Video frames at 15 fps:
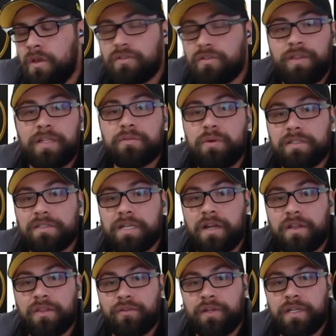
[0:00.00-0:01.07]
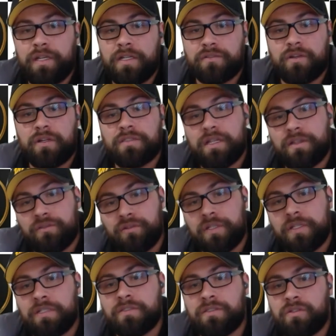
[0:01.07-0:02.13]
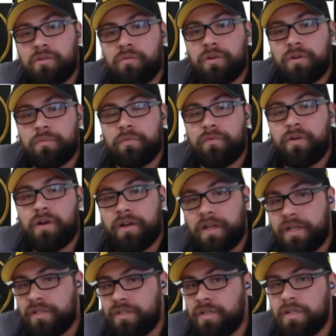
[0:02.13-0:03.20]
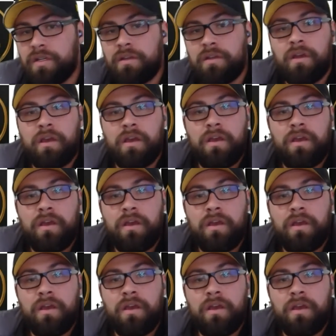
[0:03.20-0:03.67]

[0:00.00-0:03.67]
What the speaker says: So that's why I started Three Kings, right? I started Three Kings because I wanted to provide an edgy,